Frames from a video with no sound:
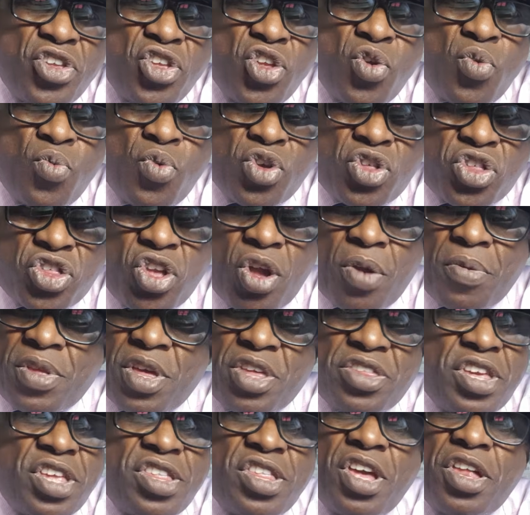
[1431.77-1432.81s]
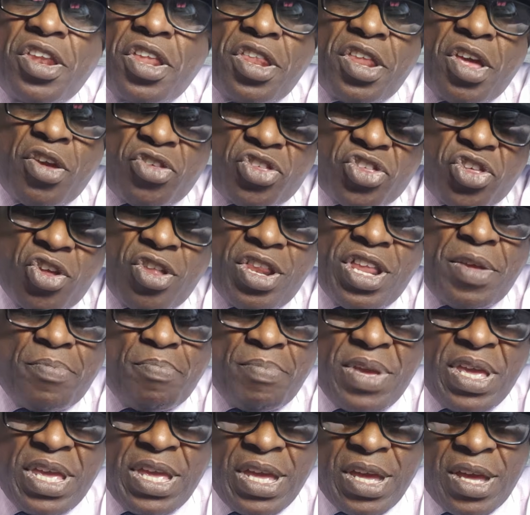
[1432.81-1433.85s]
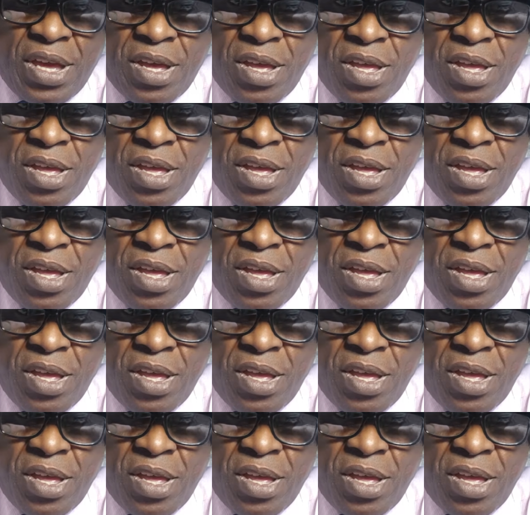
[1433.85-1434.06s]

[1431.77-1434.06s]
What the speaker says: you were stopped. I said, no, sir, let me...